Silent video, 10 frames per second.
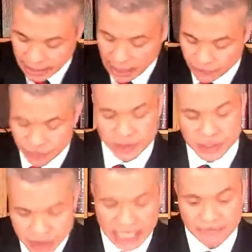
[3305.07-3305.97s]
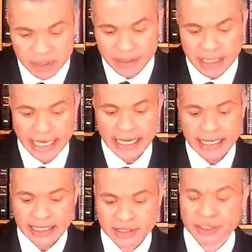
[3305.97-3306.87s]
in our verse 7
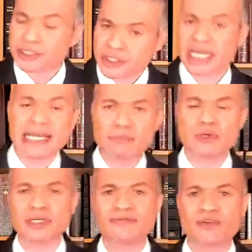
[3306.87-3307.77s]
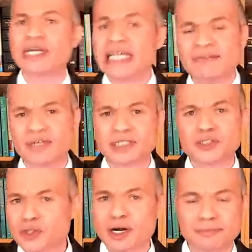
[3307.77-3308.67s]
is the same word for evil in
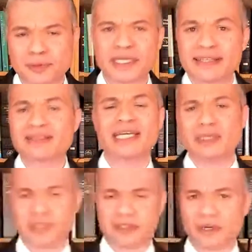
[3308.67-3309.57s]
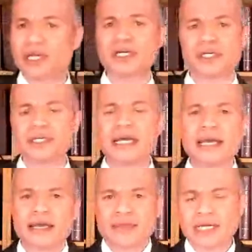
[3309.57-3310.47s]
Psalm 23 when you learn
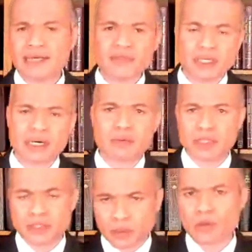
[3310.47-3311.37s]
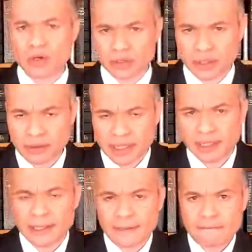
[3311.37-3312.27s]
that even though I were to walk through
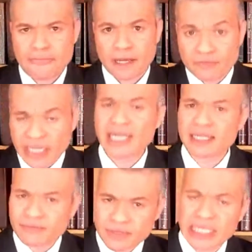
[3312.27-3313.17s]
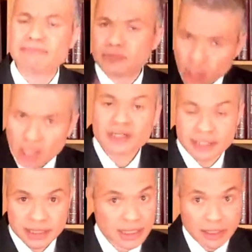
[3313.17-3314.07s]
a valley of deep
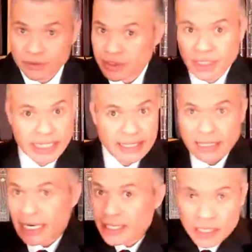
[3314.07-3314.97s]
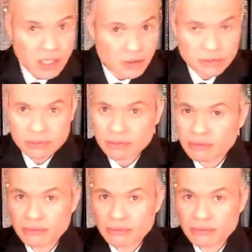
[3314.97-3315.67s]
darkness, notice again, unknown,